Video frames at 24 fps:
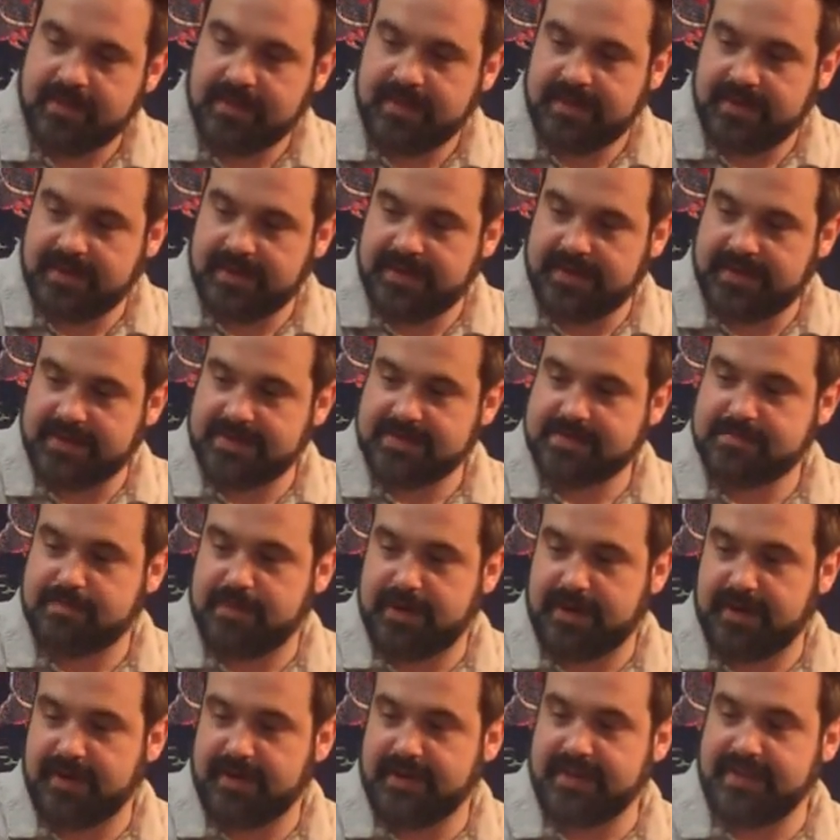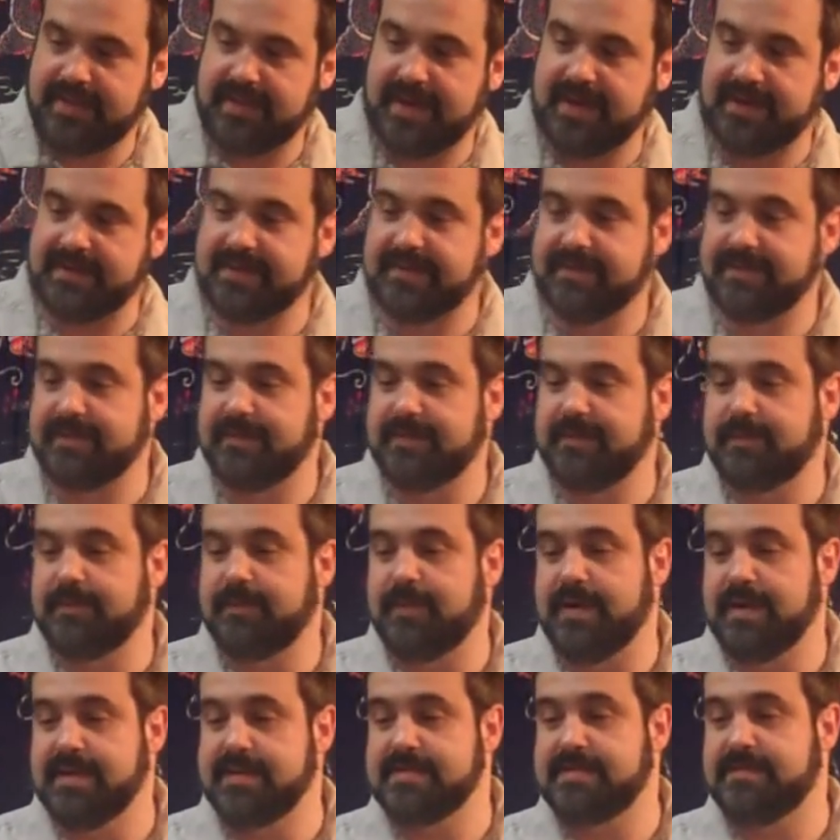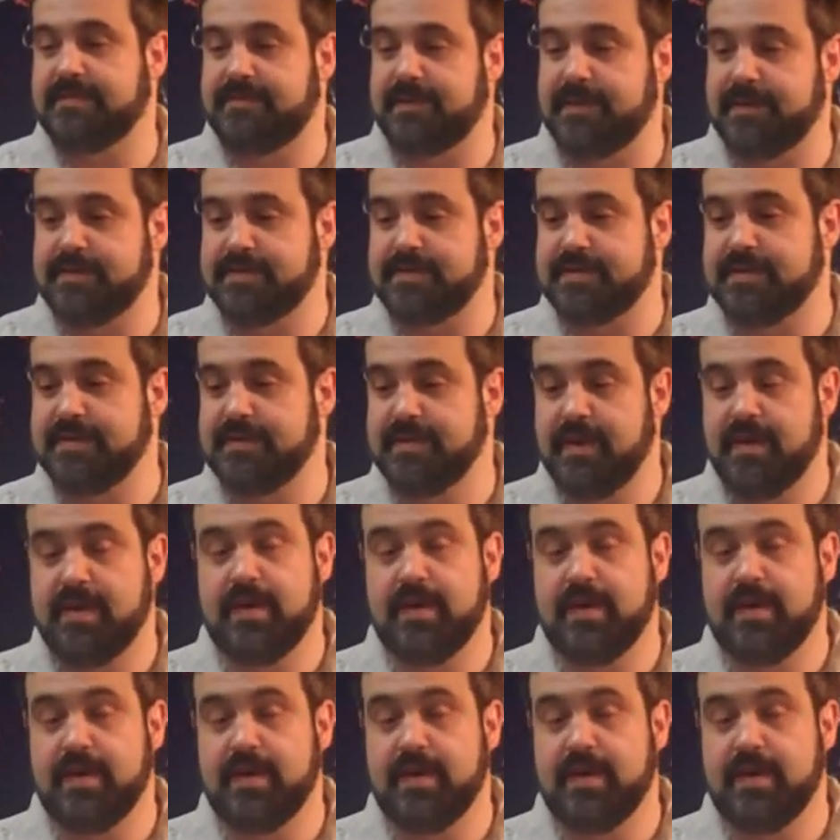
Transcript: it is barley that was first